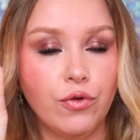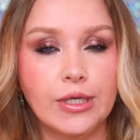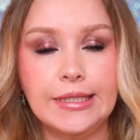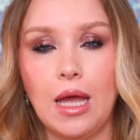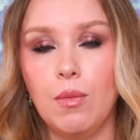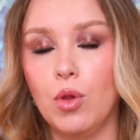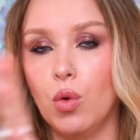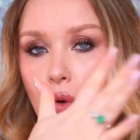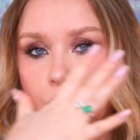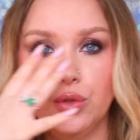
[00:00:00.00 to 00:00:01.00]
for example,
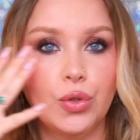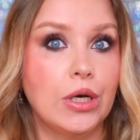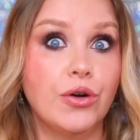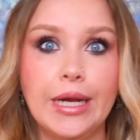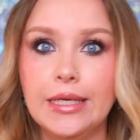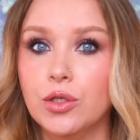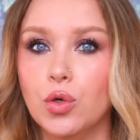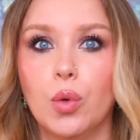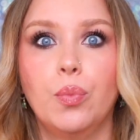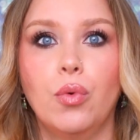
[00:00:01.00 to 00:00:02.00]
or to erase
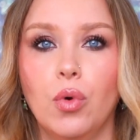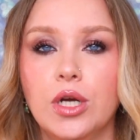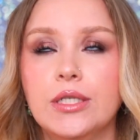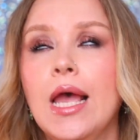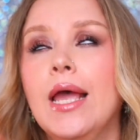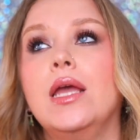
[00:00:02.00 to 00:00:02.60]
your pores.